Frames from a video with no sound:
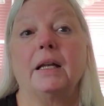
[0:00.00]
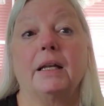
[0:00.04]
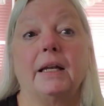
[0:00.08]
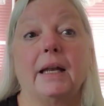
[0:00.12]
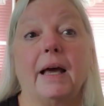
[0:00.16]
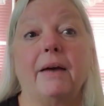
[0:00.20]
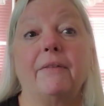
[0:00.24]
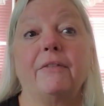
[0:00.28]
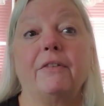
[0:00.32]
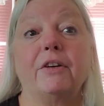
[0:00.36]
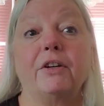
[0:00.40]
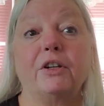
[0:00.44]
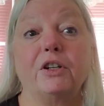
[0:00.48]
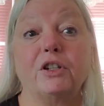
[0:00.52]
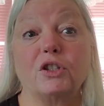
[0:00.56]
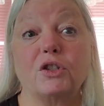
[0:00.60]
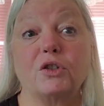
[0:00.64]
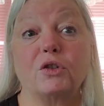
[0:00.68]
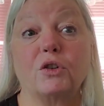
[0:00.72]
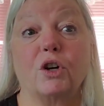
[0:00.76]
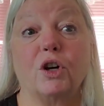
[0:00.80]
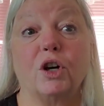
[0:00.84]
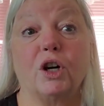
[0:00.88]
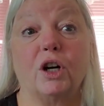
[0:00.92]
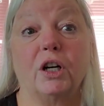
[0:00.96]
not very
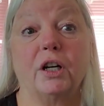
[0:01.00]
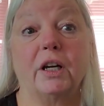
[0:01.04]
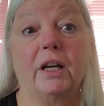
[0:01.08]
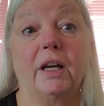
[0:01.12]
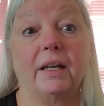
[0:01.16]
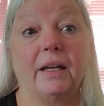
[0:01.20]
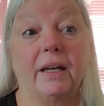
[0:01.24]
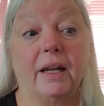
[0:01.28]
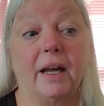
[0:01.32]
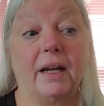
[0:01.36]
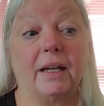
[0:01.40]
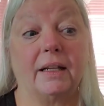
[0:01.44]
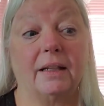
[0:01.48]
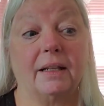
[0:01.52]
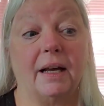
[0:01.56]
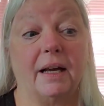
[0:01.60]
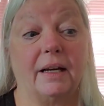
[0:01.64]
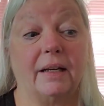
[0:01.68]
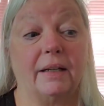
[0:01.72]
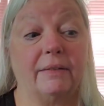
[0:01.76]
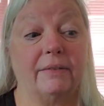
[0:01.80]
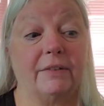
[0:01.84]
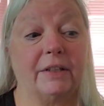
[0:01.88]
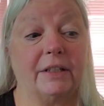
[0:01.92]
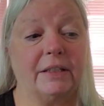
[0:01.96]
strong and not a
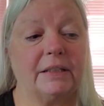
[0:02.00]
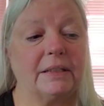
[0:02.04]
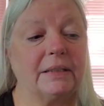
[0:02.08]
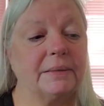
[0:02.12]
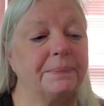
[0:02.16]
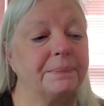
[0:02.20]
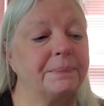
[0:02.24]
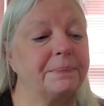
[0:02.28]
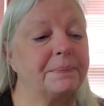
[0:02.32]
lot of it.